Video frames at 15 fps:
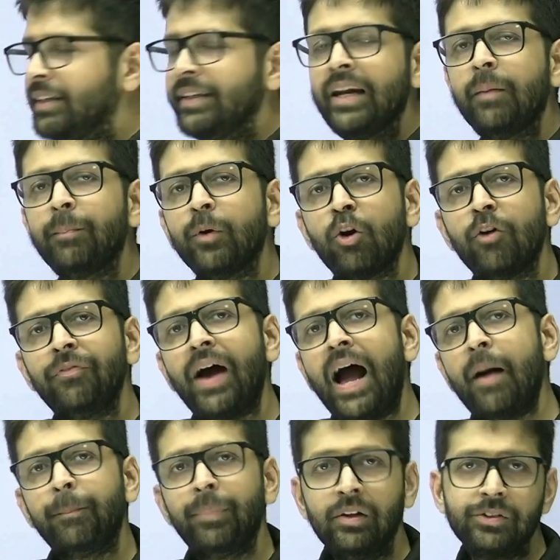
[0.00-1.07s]
the number of
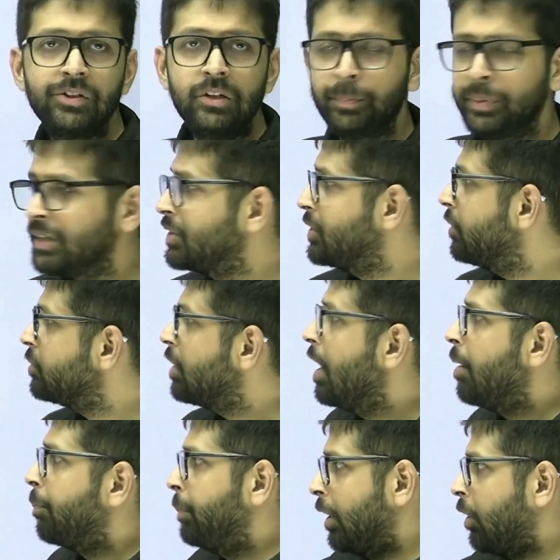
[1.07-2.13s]
apples she purchased
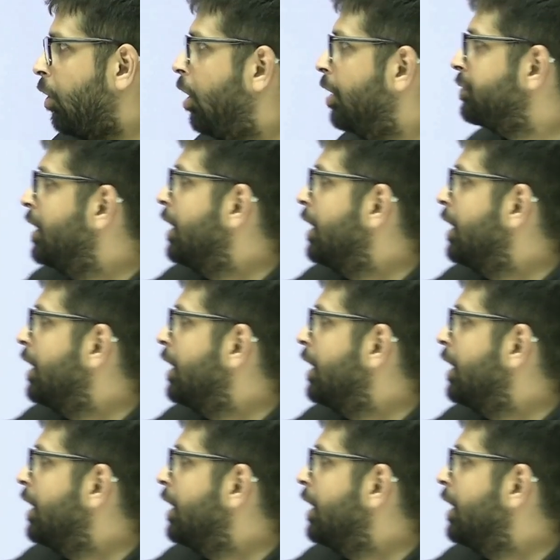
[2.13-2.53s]
because